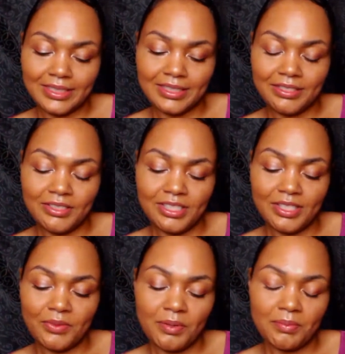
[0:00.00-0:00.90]
to
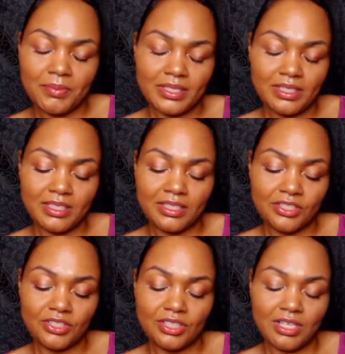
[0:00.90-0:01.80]
see what
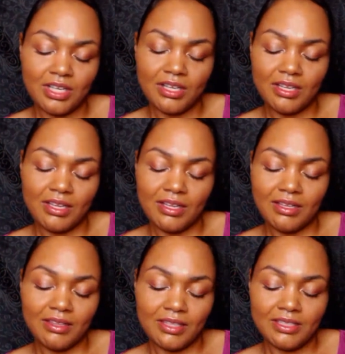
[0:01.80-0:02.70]
message
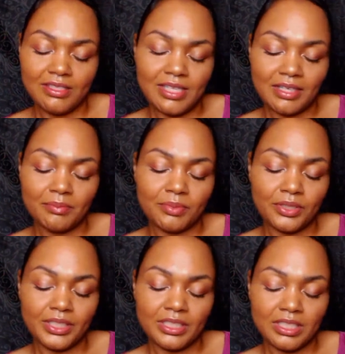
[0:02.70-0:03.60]
this deck
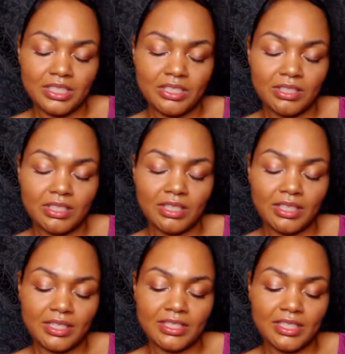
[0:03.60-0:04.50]
brings to the
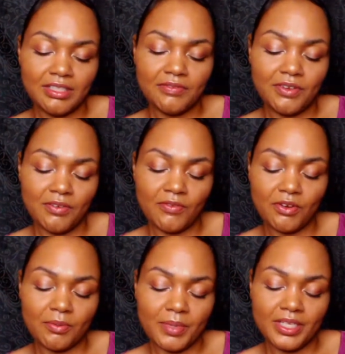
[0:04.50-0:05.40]
collective
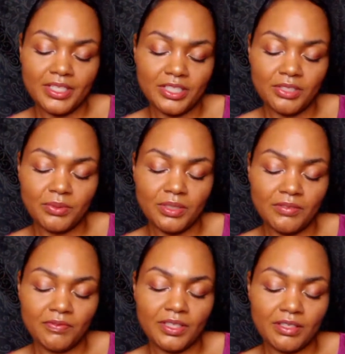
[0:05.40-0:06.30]
for May
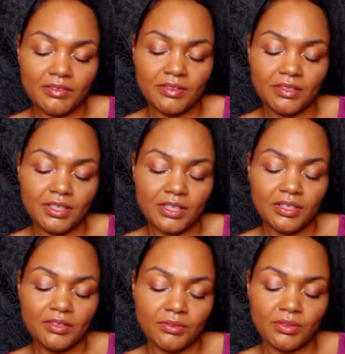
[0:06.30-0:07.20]
25th
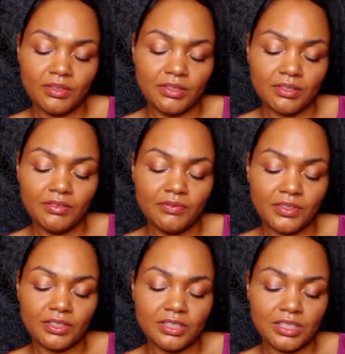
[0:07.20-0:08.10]
through the
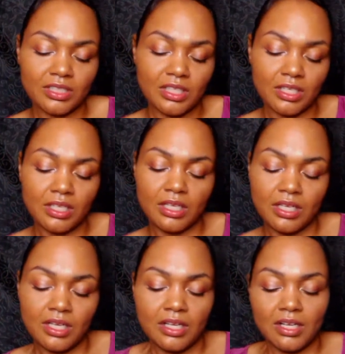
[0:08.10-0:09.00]
31st,
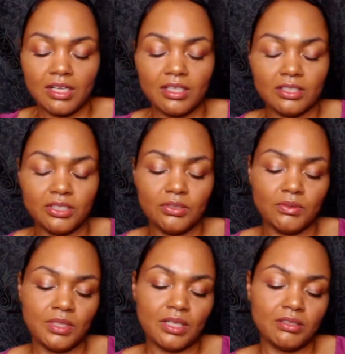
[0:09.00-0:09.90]

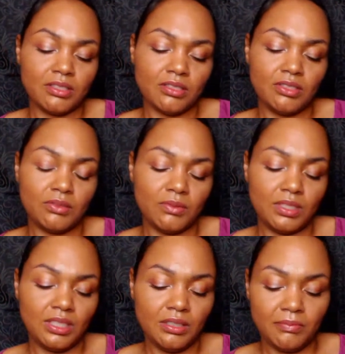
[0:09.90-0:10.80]
2020.